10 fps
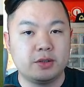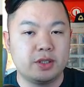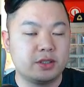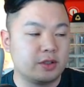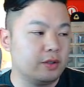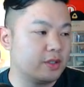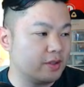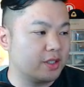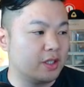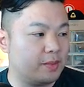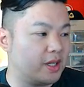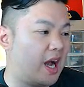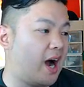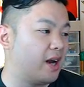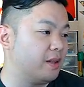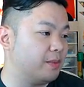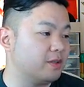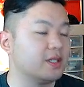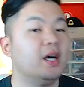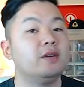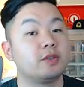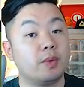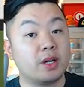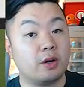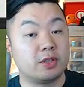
22 years old, so he's a little bit higher than most.